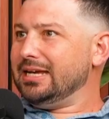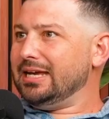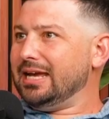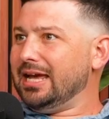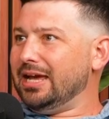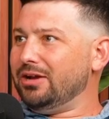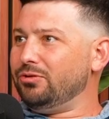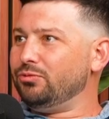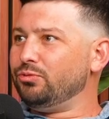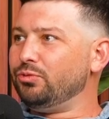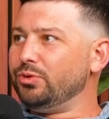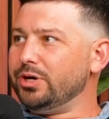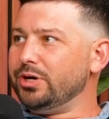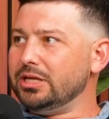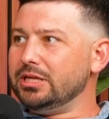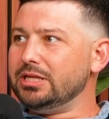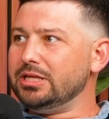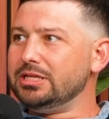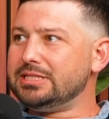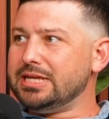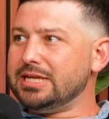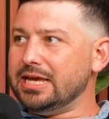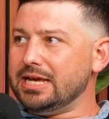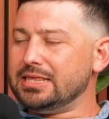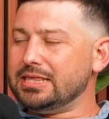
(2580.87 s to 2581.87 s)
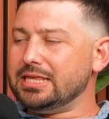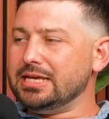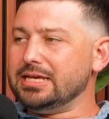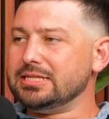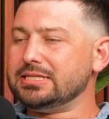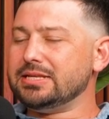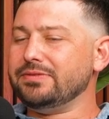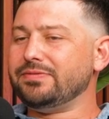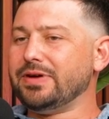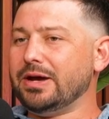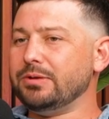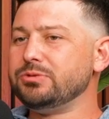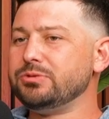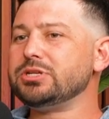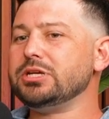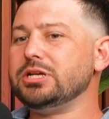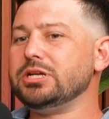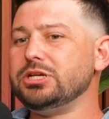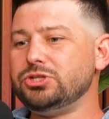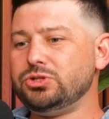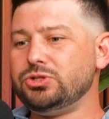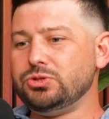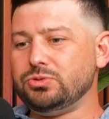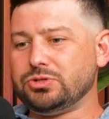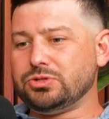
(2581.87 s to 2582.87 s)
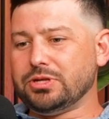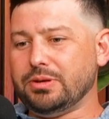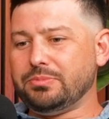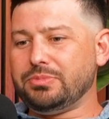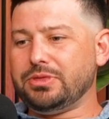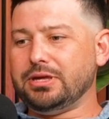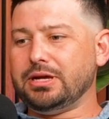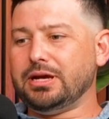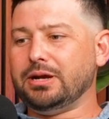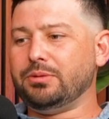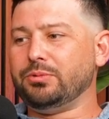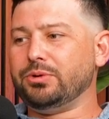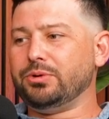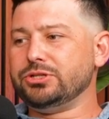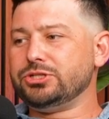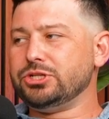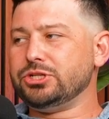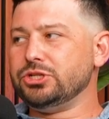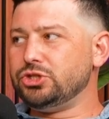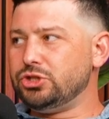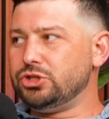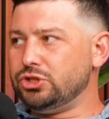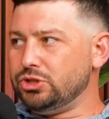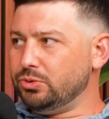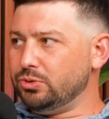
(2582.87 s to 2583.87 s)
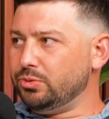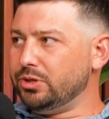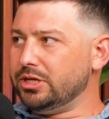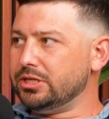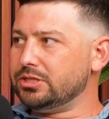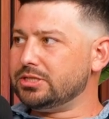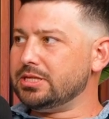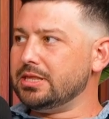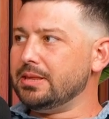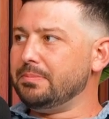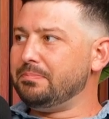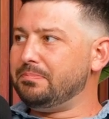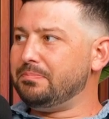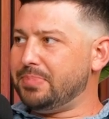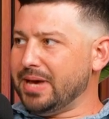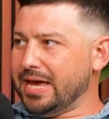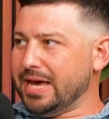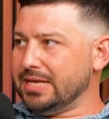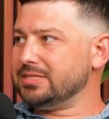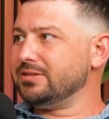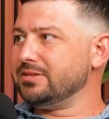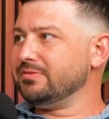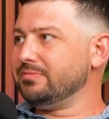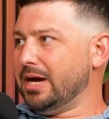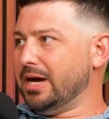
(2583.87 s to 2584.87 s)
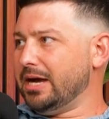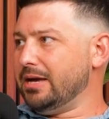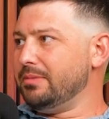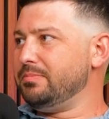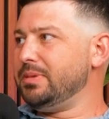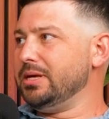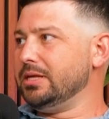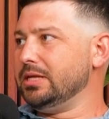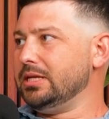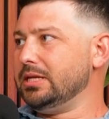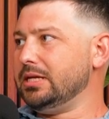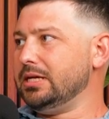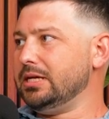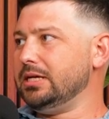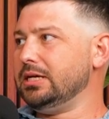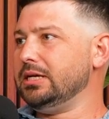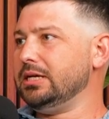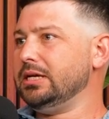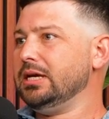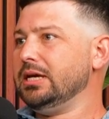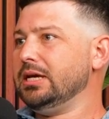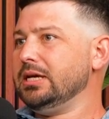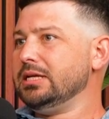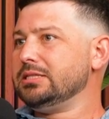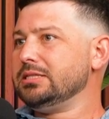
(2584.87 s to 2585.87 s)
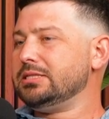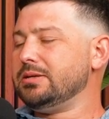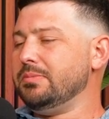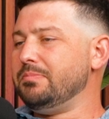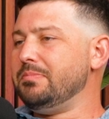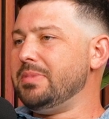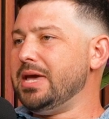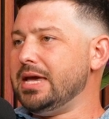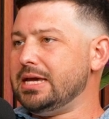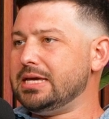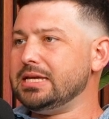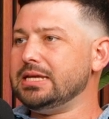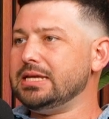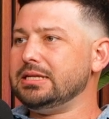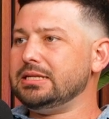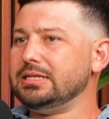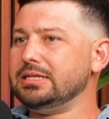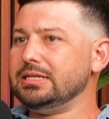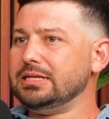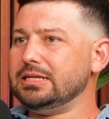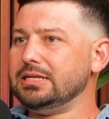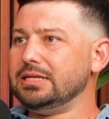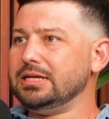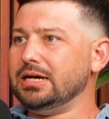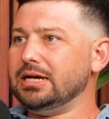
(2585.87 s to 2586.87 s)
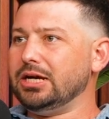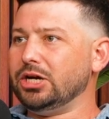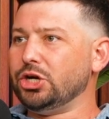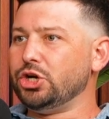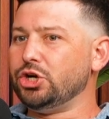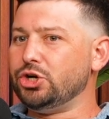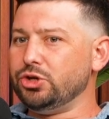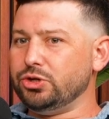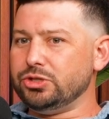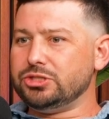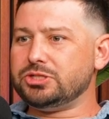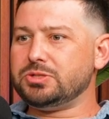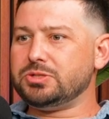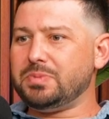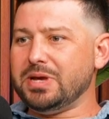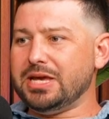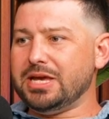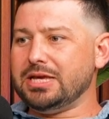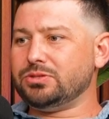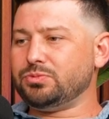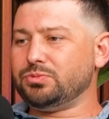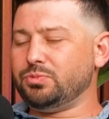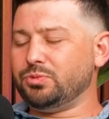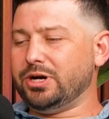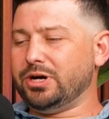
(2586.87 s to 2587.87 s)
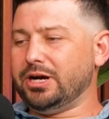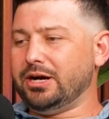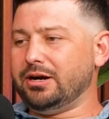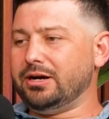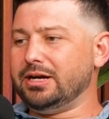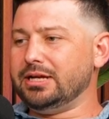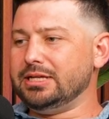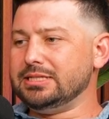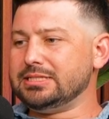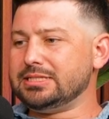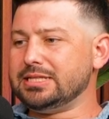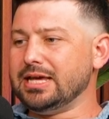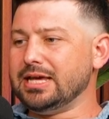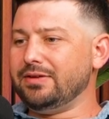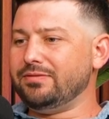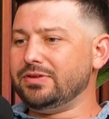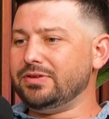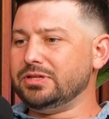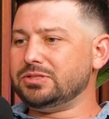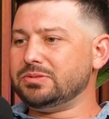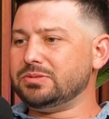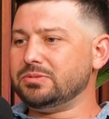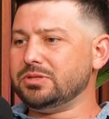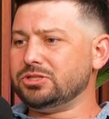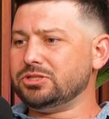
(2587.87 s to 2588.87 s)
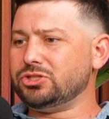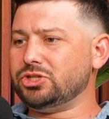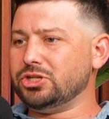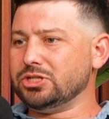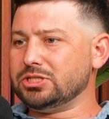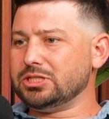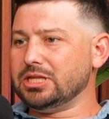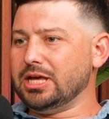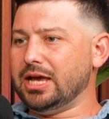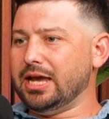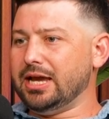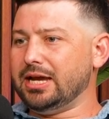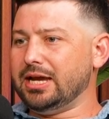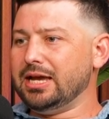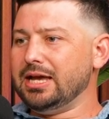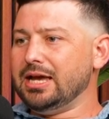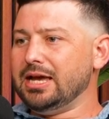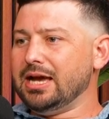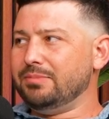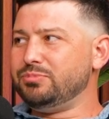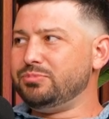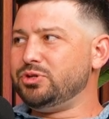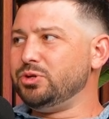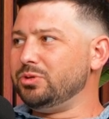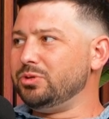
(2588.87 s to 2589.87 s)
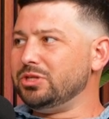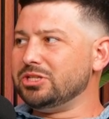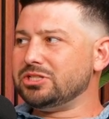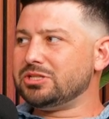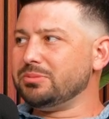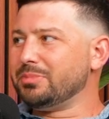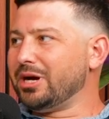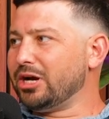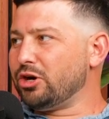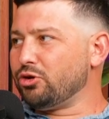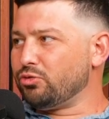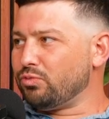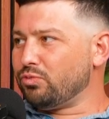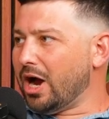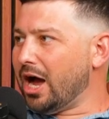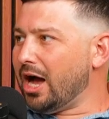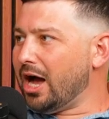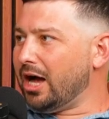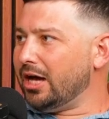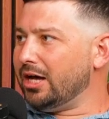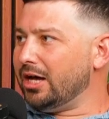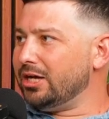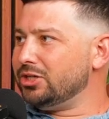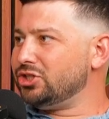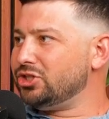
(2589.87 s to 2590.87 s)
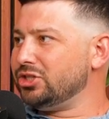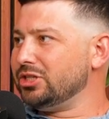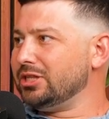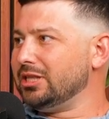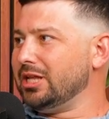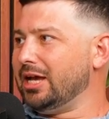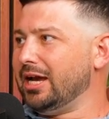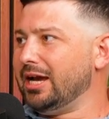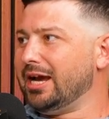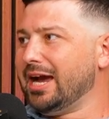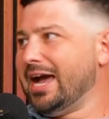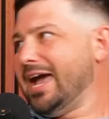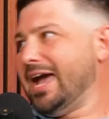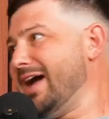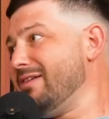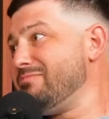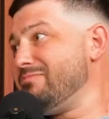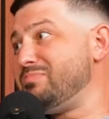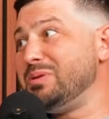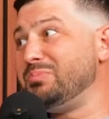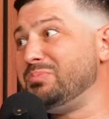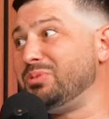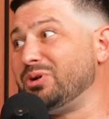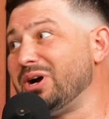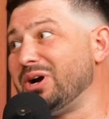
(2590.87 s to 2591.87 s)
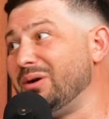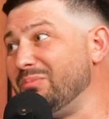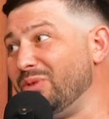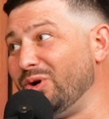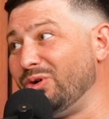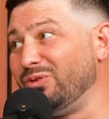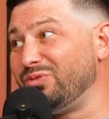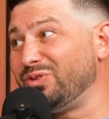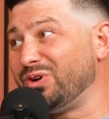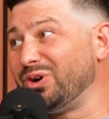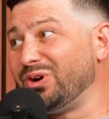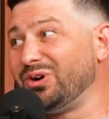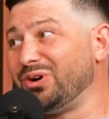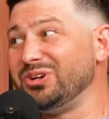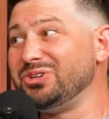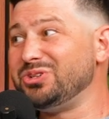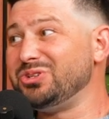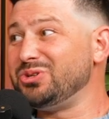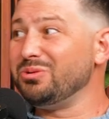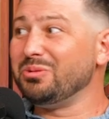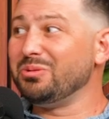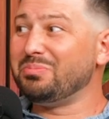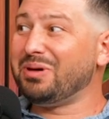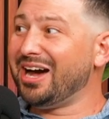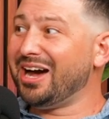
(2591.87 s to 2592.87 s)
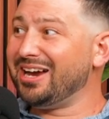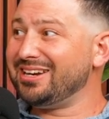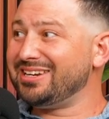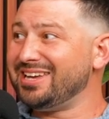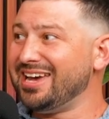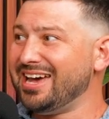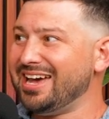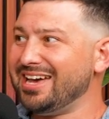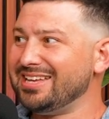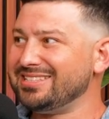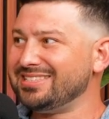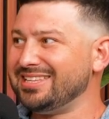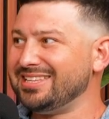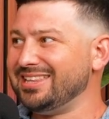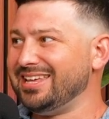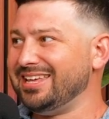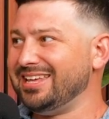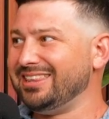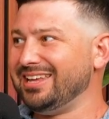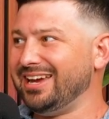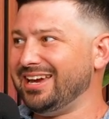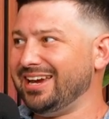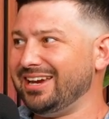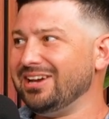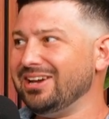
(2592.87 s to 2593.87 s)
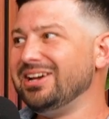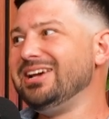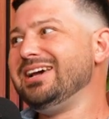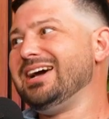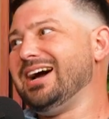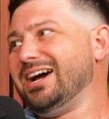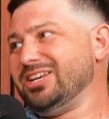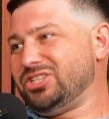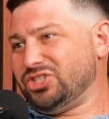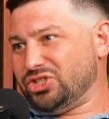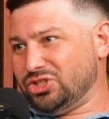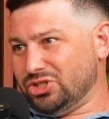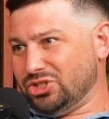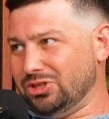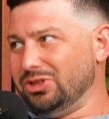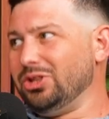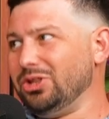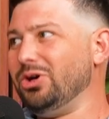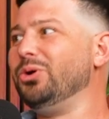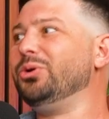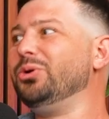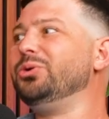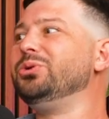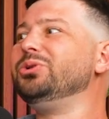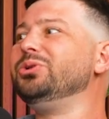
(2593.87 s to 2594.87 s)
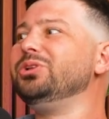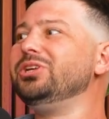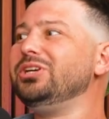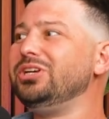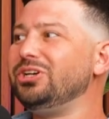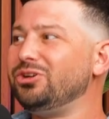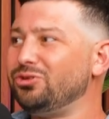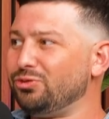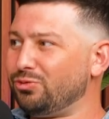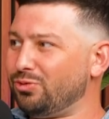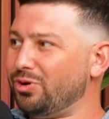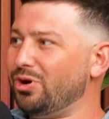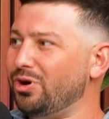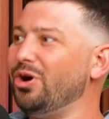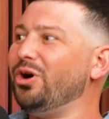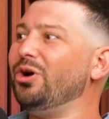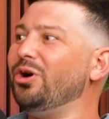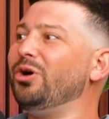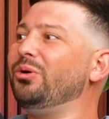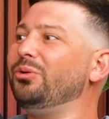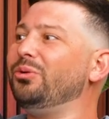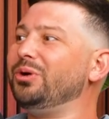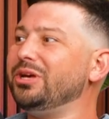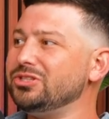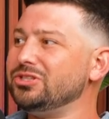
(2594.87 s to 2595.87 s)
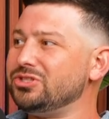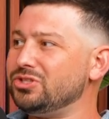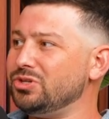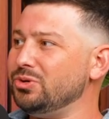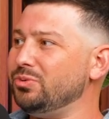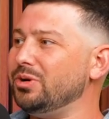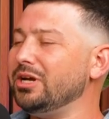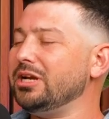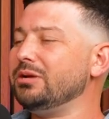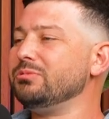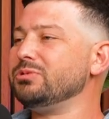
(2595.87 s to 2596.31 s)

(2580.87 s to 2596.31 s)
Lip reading: And really take this. If I was going to do something, I wanted to do it to the best of my ability to make it a good space where instead of it's just like I'm doing this in my garage and like I have people come over and do a podcast and then like I slowly grow into it.